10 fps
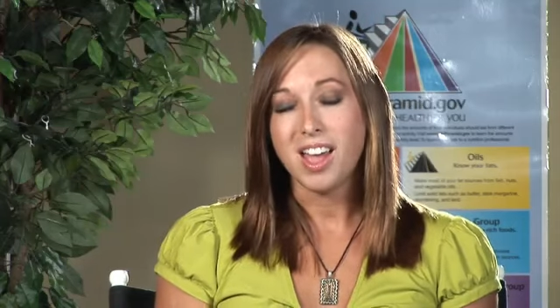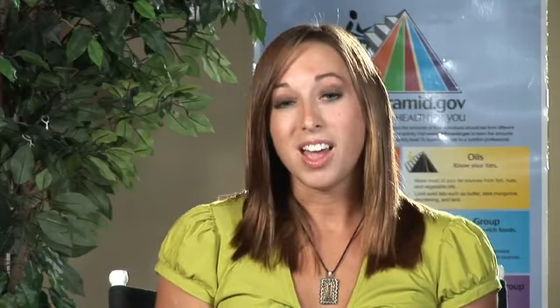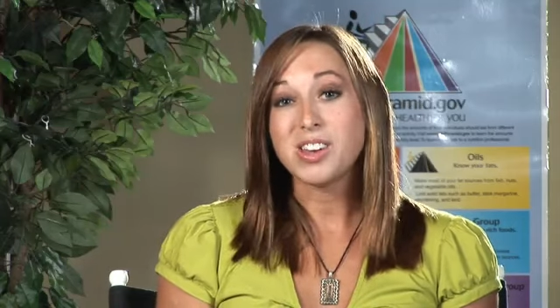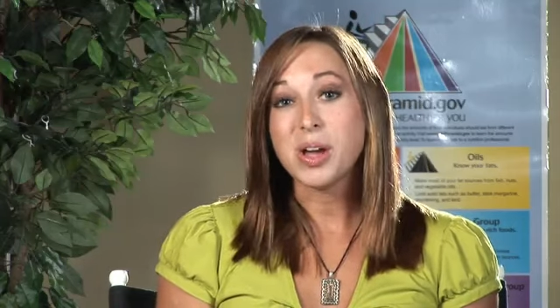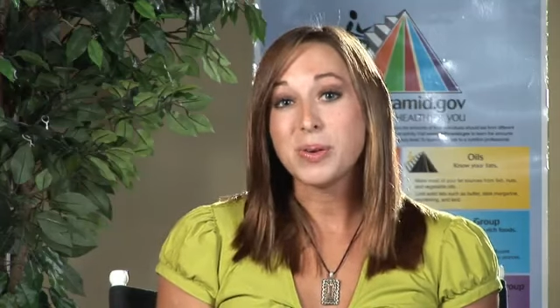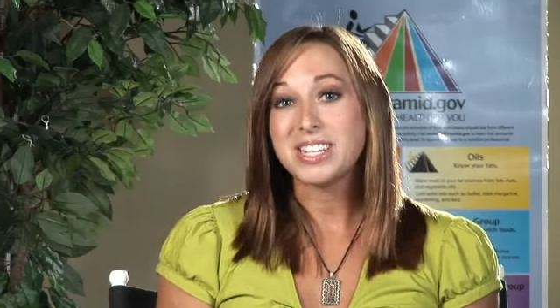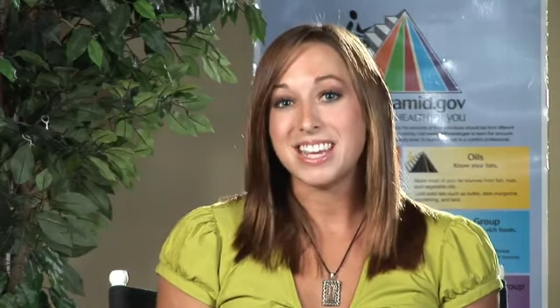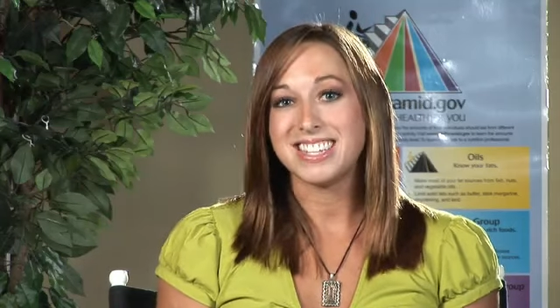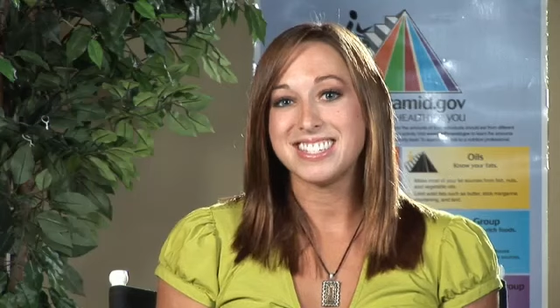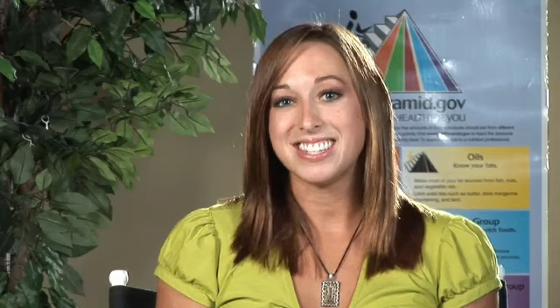I know it
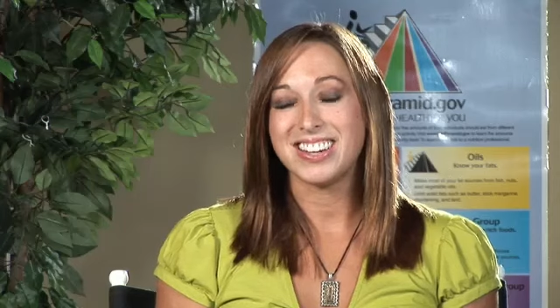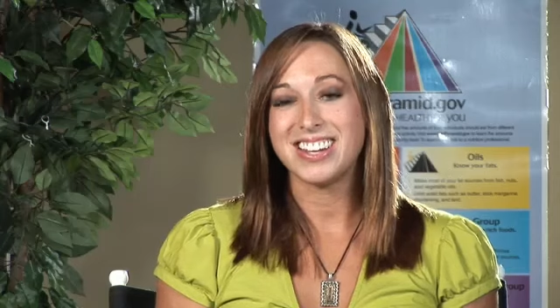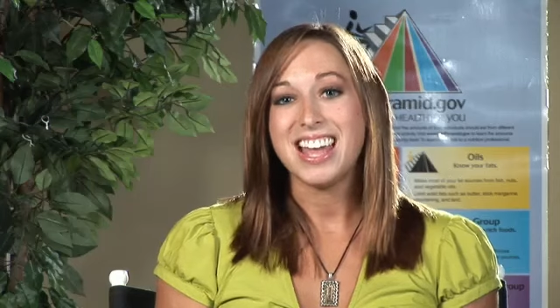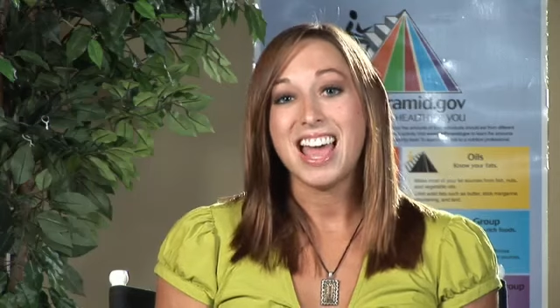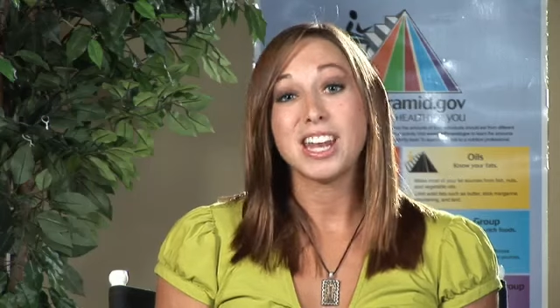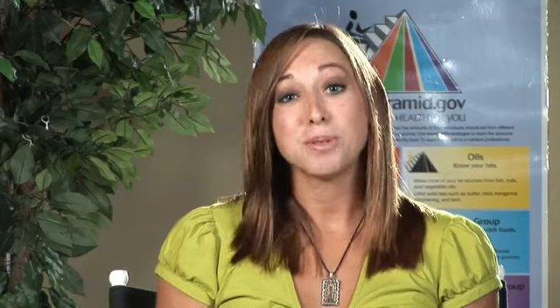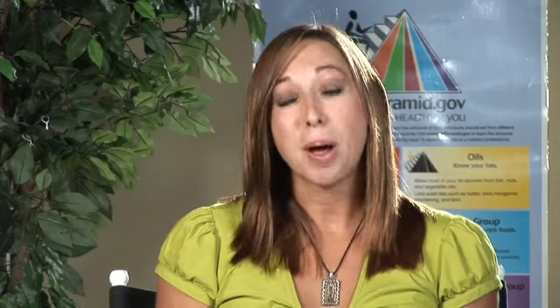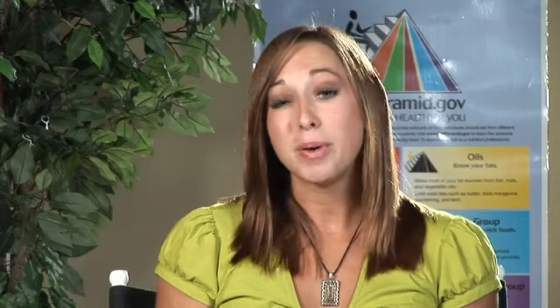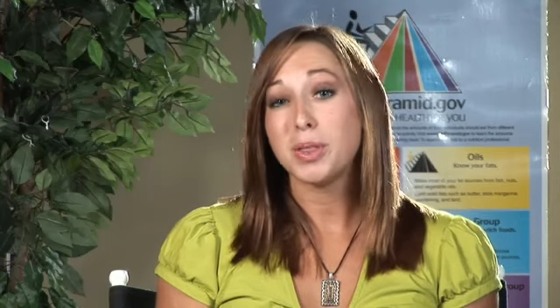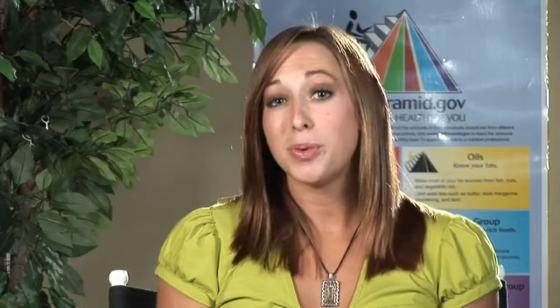tastes good, and it's
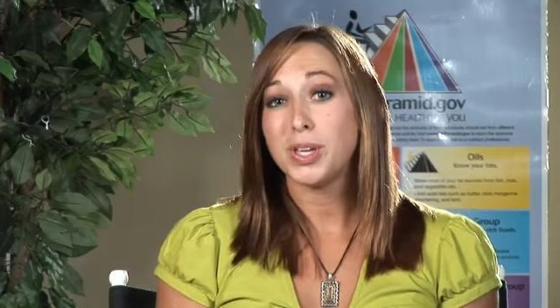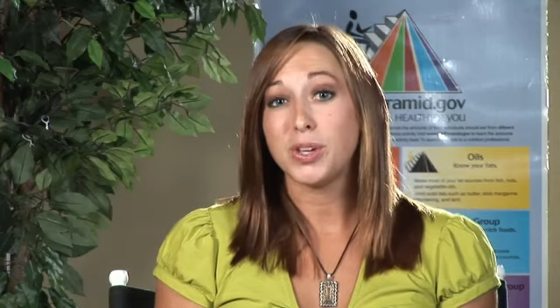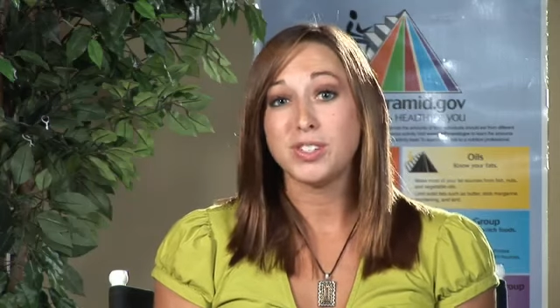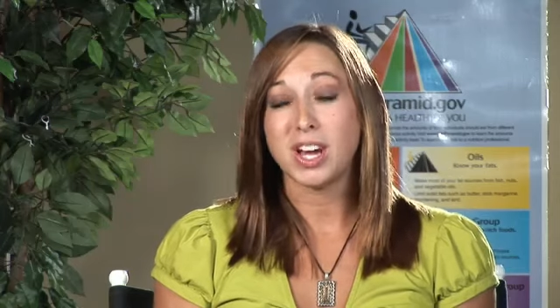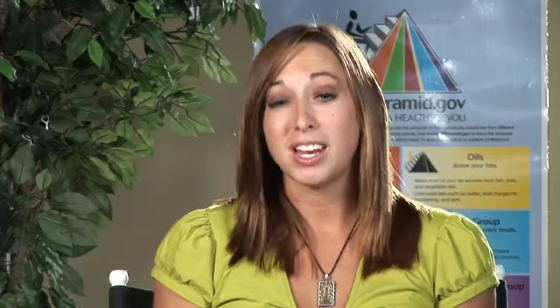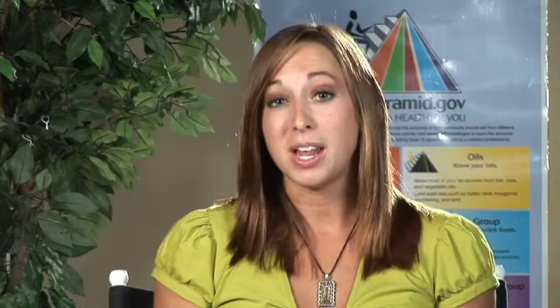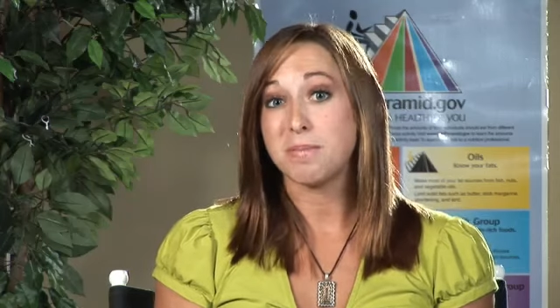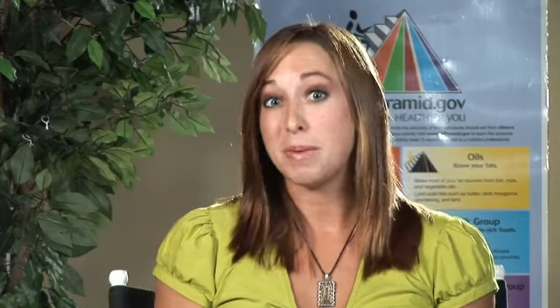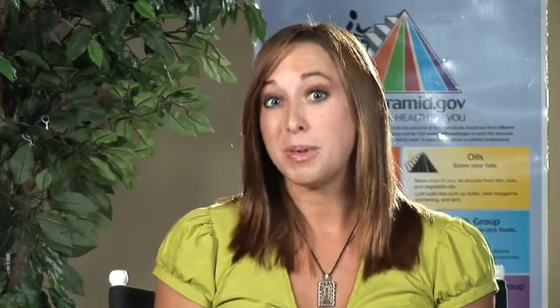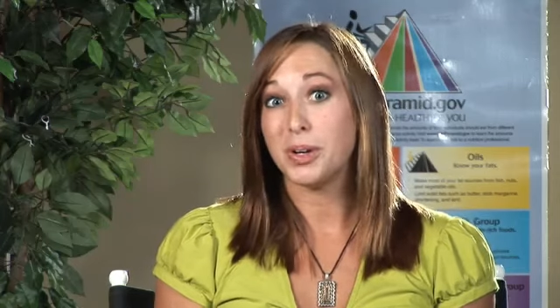probably the way you've done it,
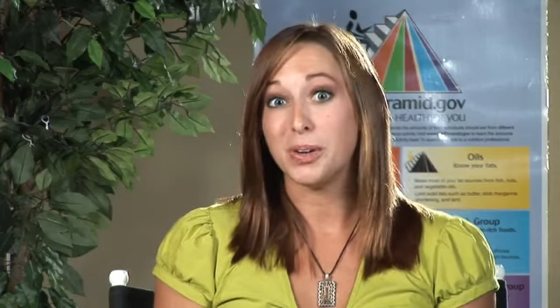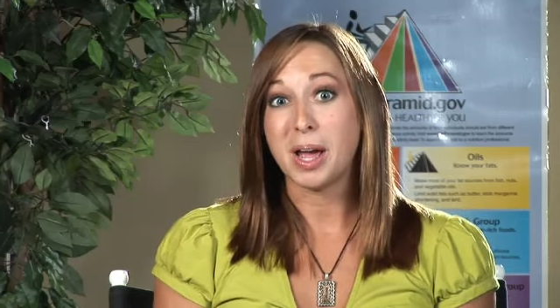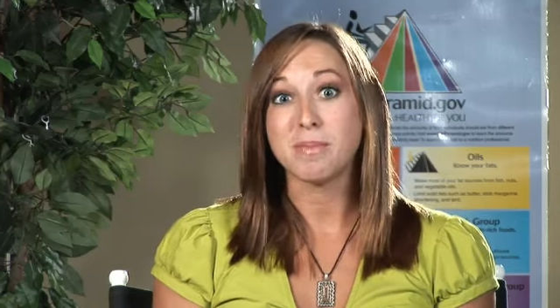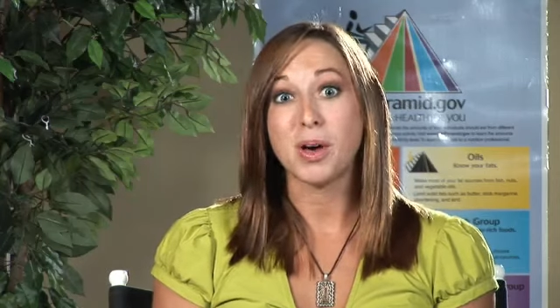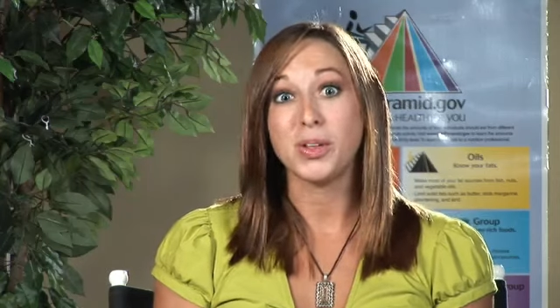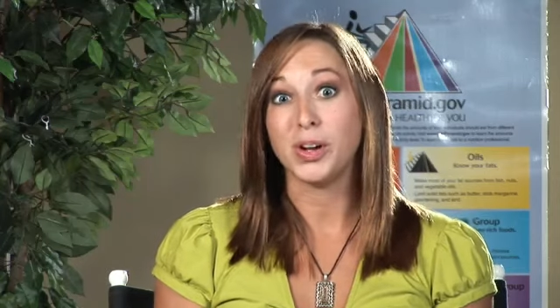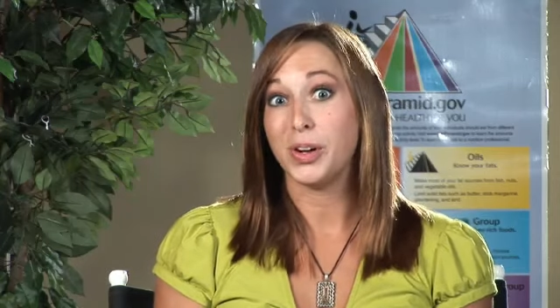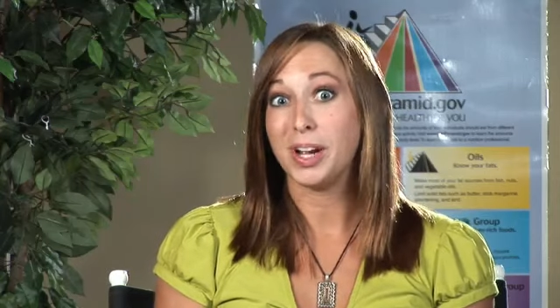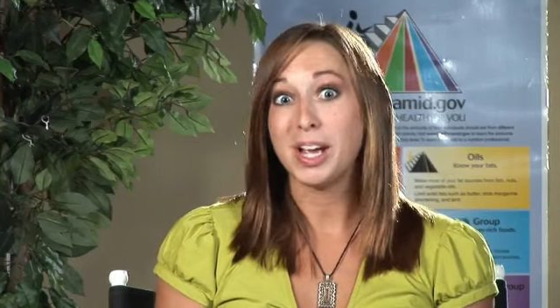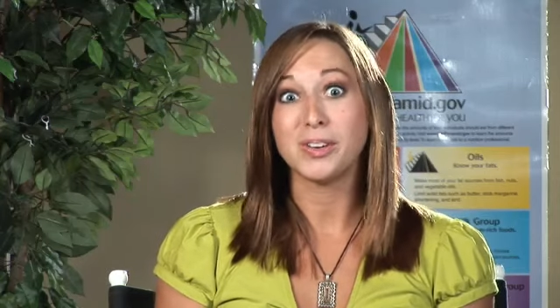and maybe your grandmother
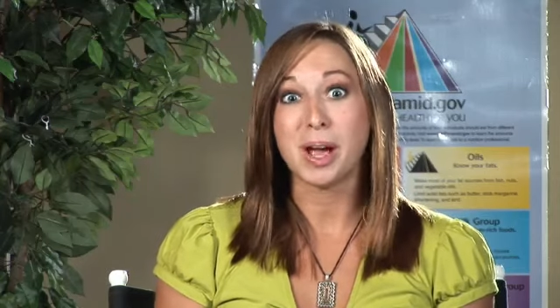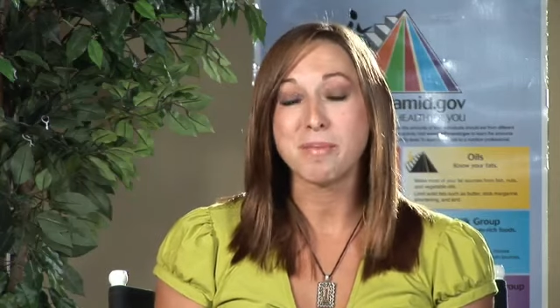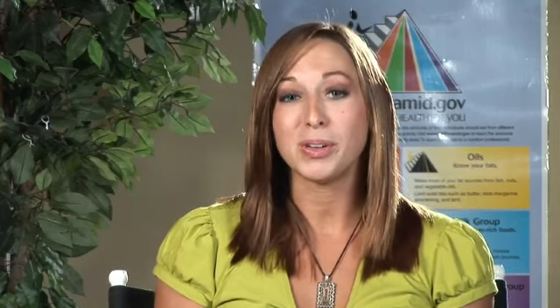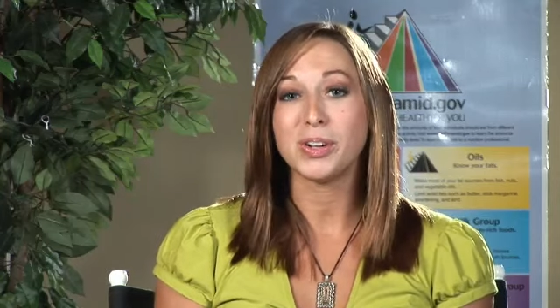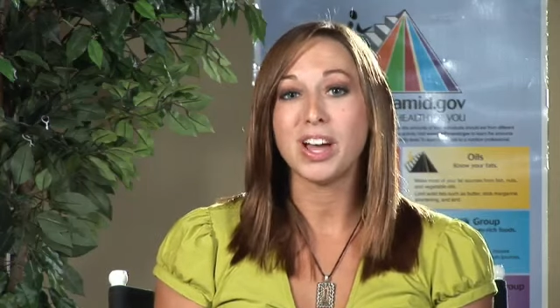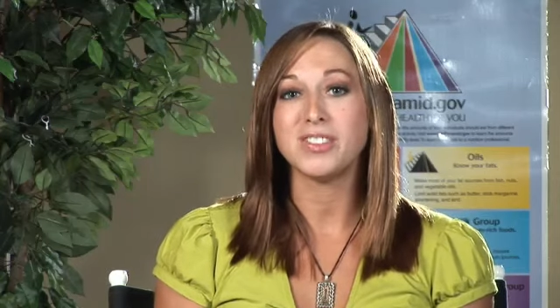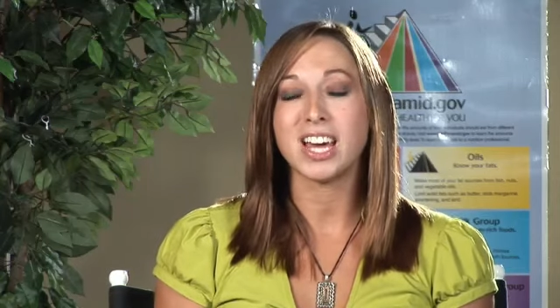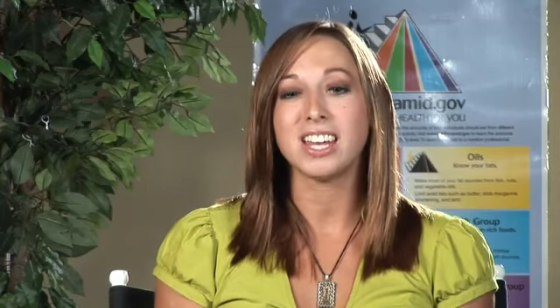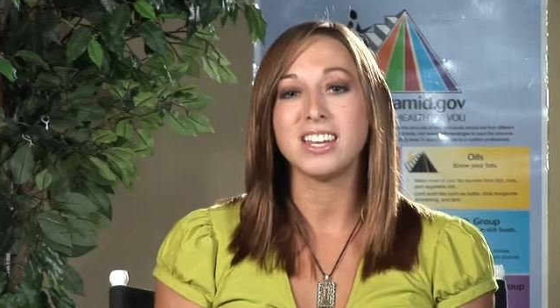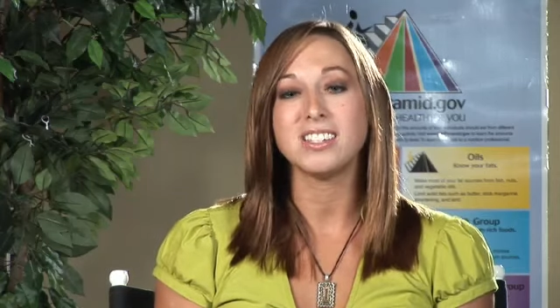and great-grandmother have
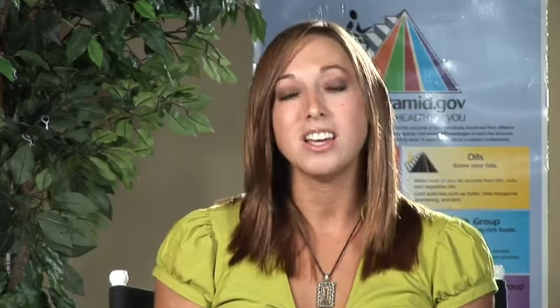done it,